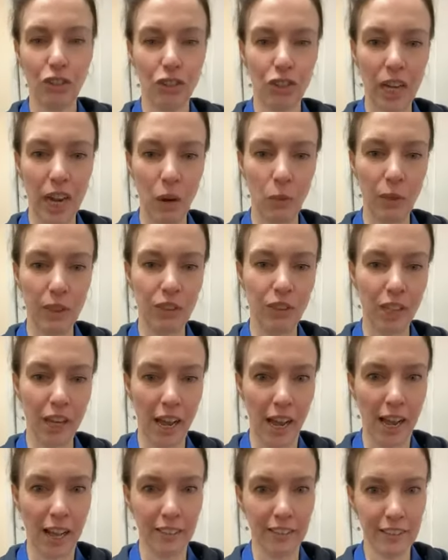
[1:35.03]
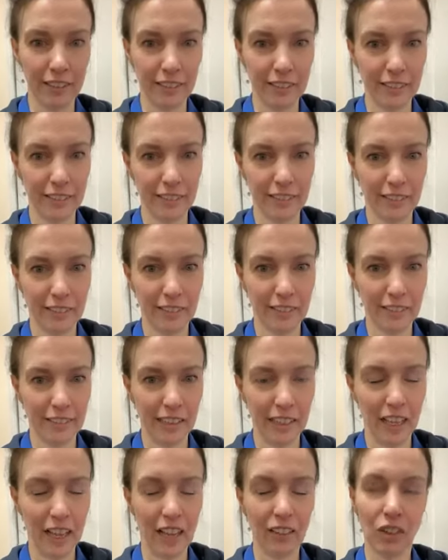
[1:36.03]
Chat with Charl.
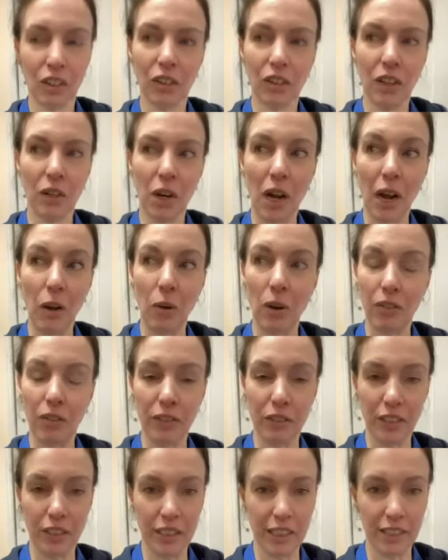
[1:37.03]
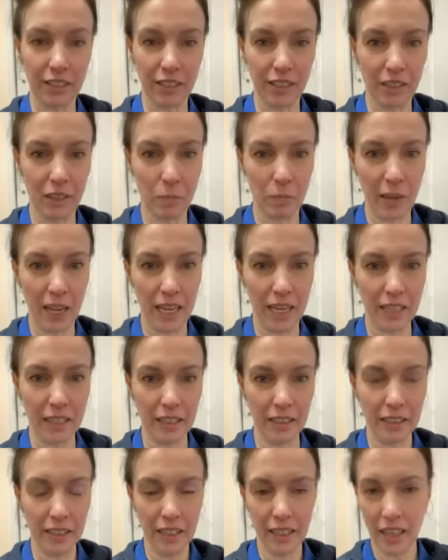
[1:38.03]
I don't know how often it's going to
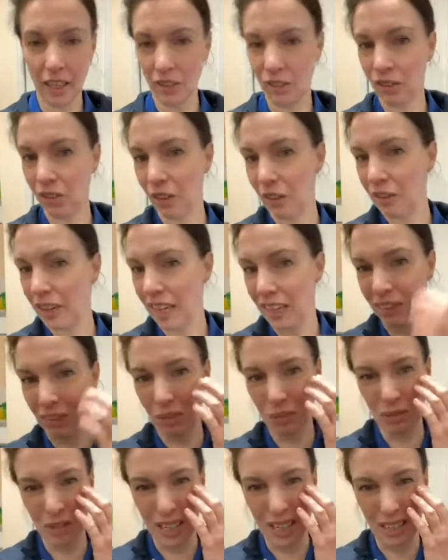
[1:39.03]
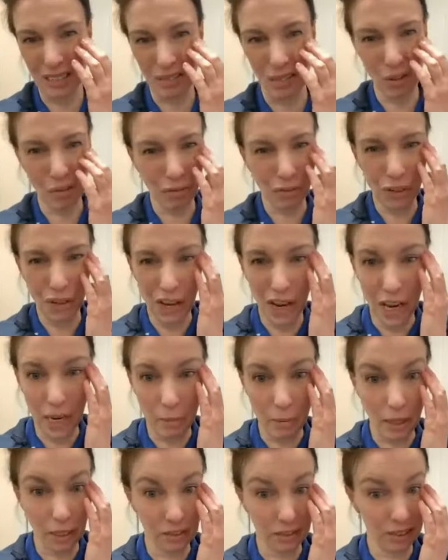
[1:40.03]
be. I'm sorry I look really rough
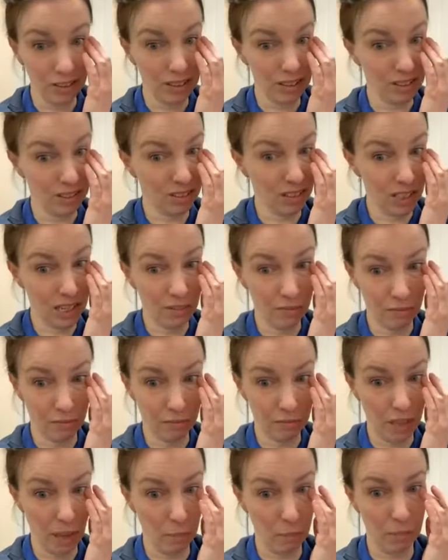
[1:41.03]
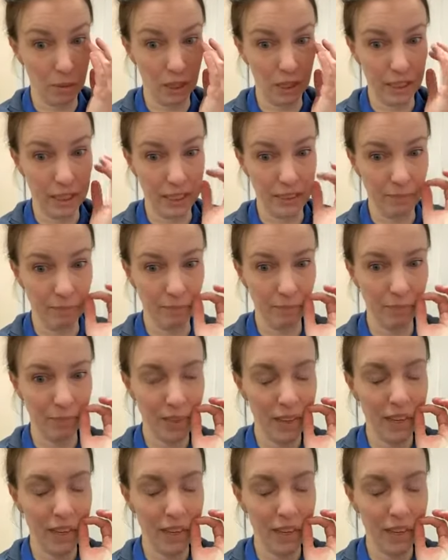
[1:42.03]
today because I didn't sleep that brilliant.